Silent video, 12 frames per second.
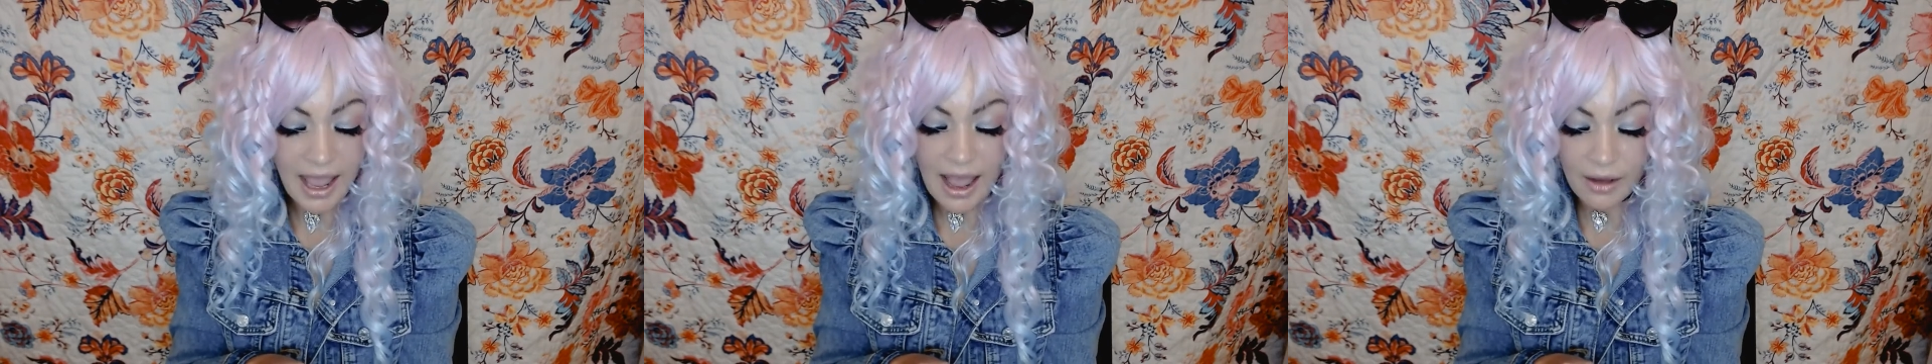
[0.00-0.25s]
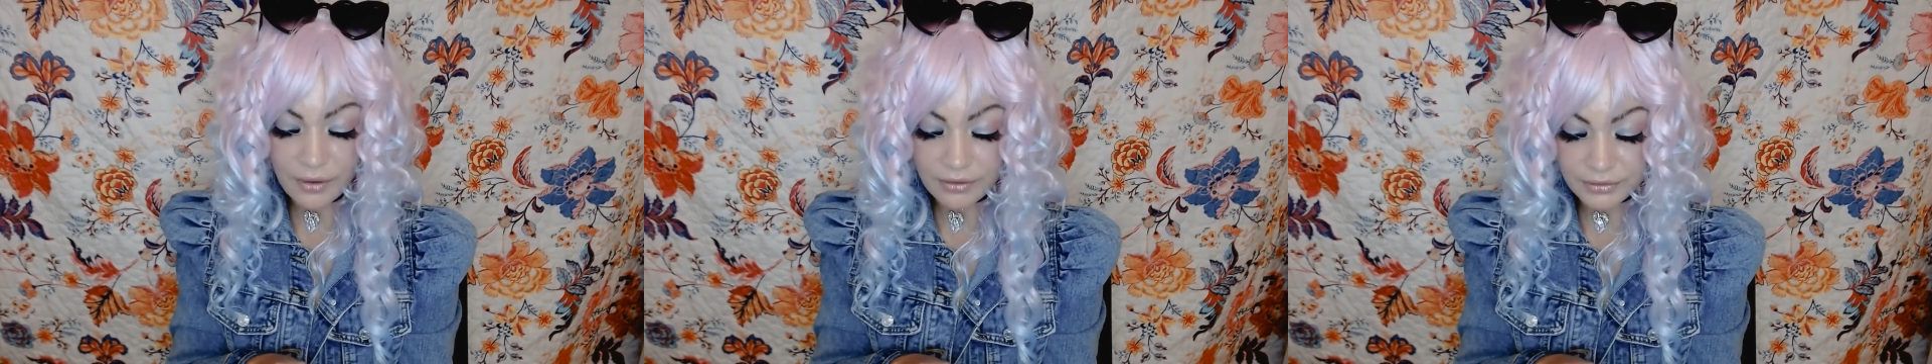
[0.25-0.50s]

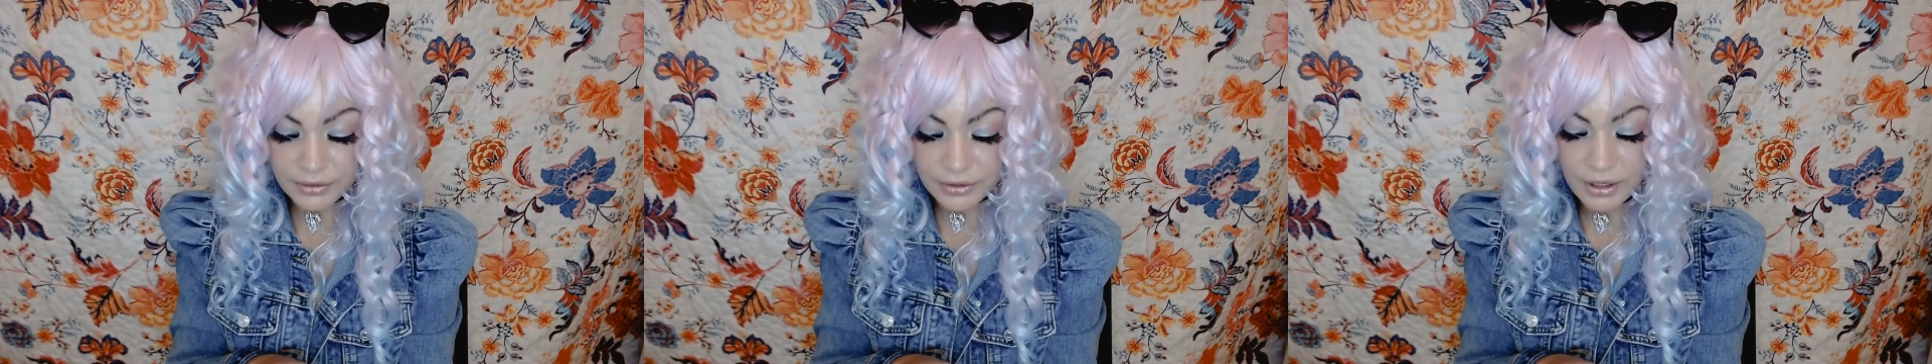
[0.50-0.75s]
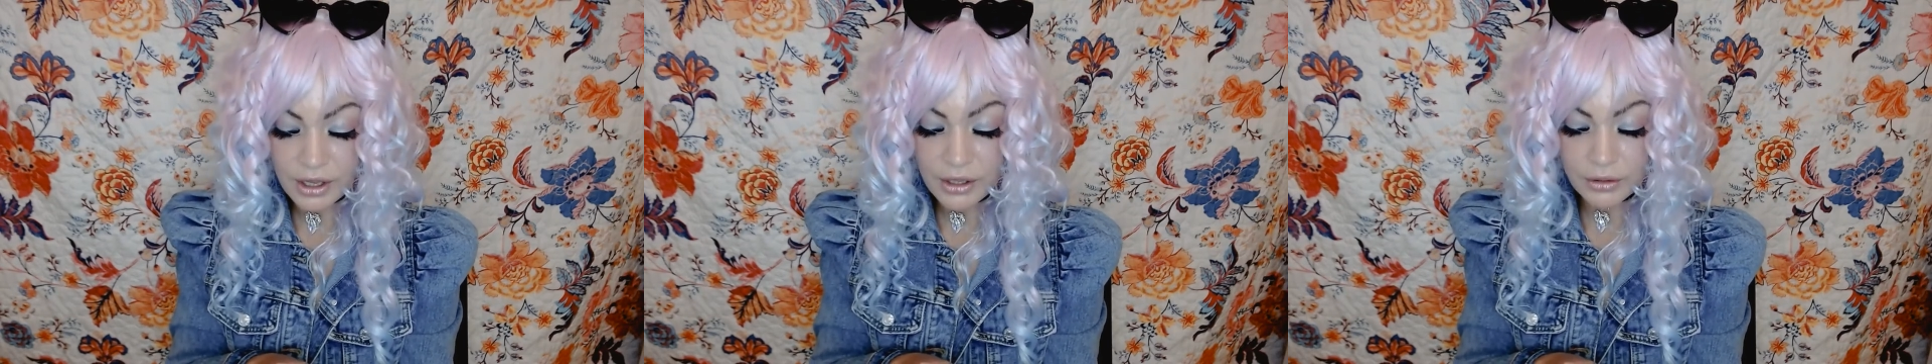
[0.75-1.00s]
However,
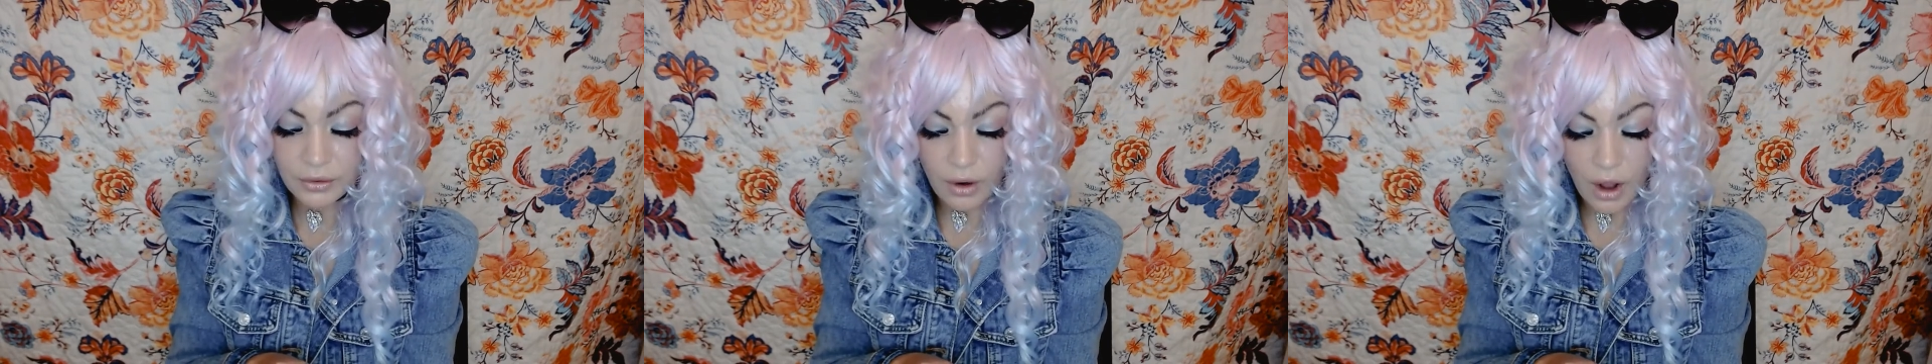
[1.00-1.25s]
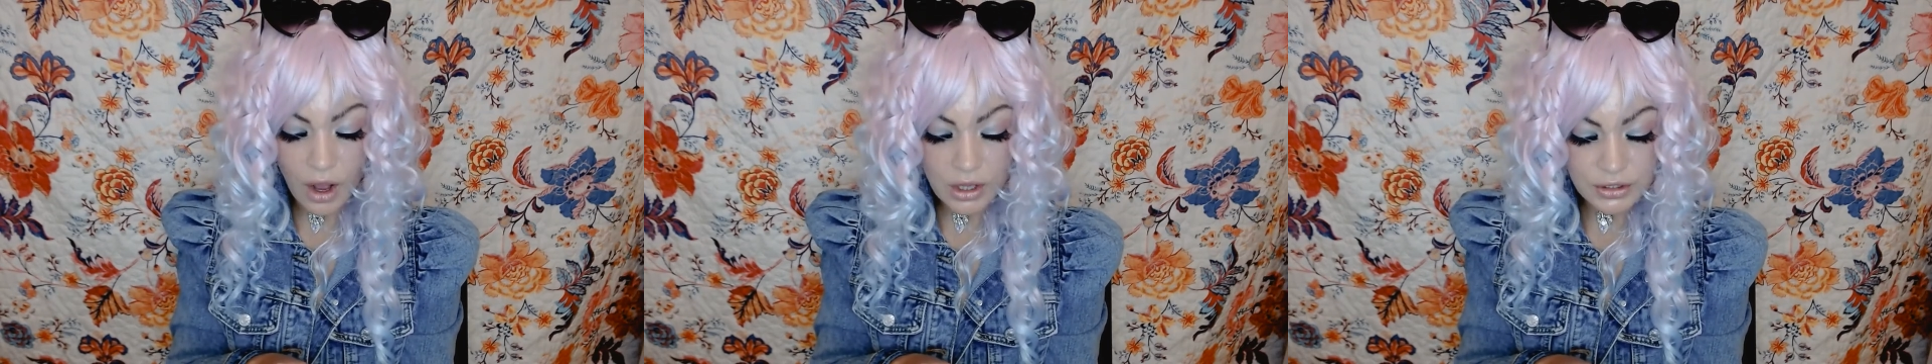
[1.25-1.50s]
you're
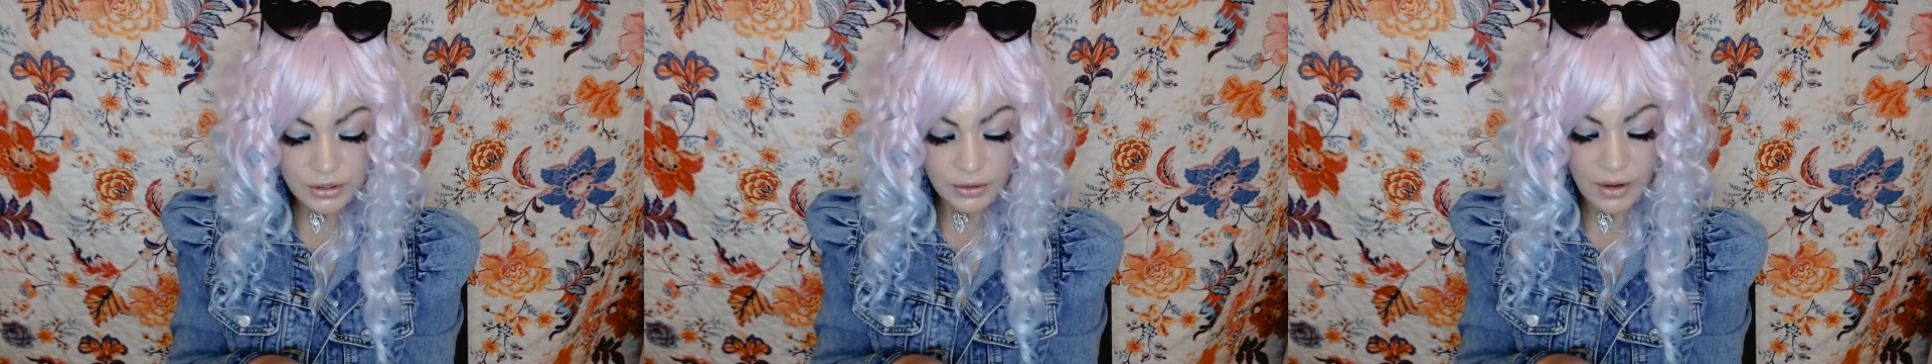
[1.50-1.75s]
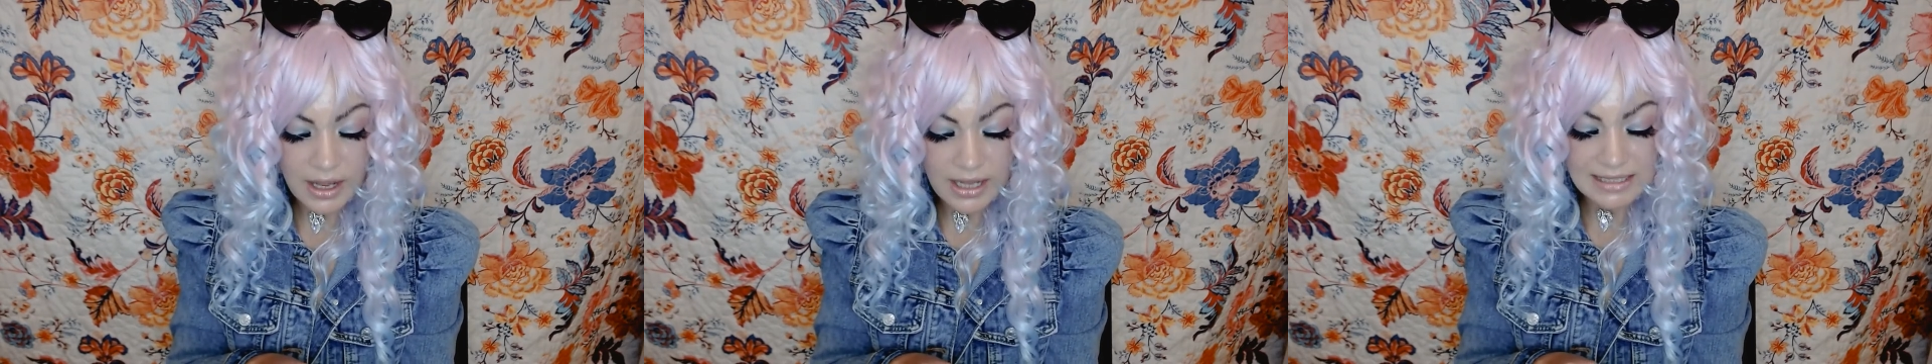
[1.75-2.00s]
also